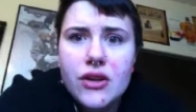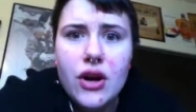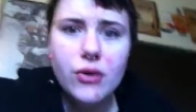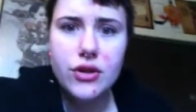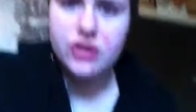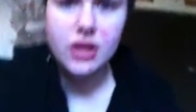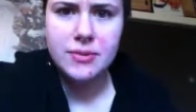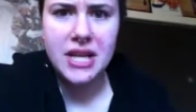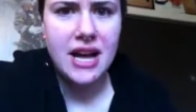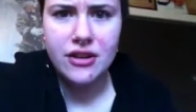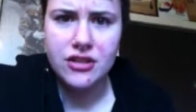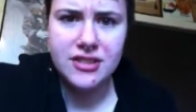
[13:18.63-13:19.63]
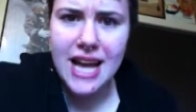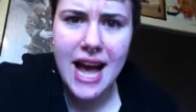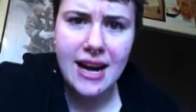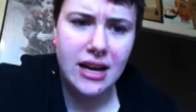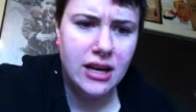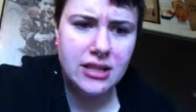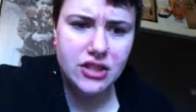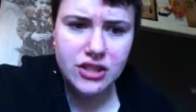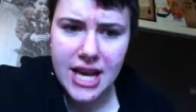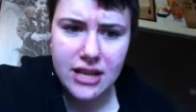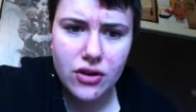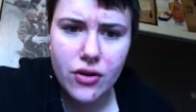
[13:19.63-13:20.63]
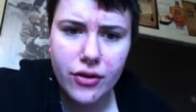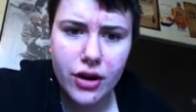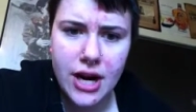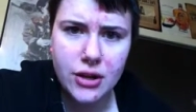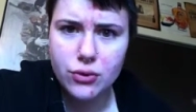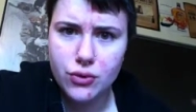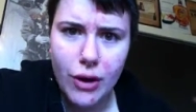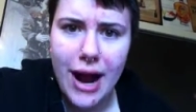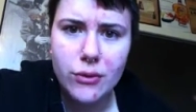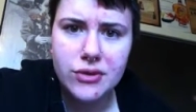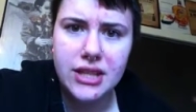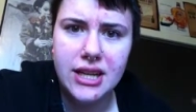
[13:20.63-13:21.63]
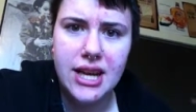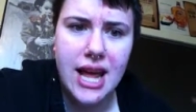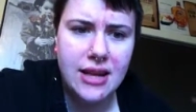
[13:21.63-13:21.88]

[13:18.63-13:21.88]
you know, you're just upset and you're sad and it just takes over and you drowned in it